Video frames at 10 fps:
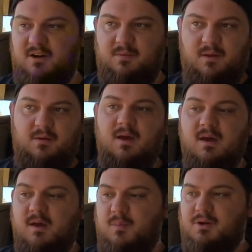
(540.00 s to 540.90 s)
going to be
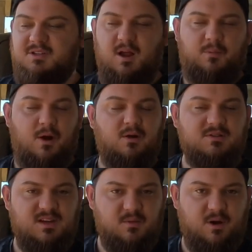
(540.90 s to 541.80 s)
posted up
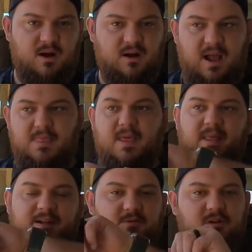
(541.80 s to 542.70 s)
prone somewhere, and then
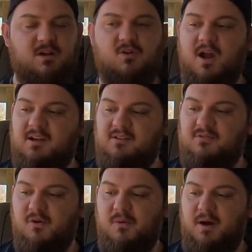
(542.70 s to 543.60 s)
that's when you're going to crank it to
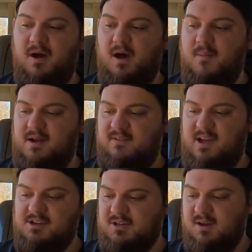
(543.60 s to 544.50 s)
full
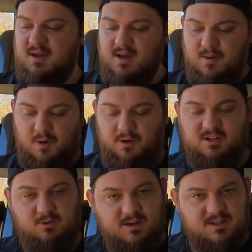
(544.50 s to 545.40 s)
magnification. But when
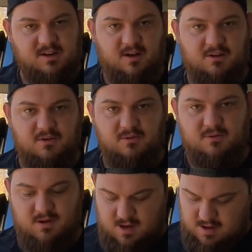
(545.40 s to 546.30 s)
it's resting on you,
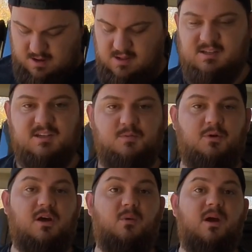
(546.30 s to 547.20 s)
this is
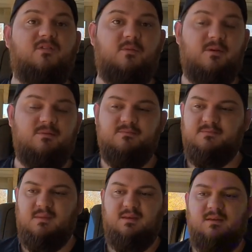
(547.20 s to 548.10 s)
pointing away from you.
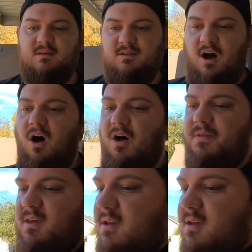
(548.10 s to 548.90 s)
On the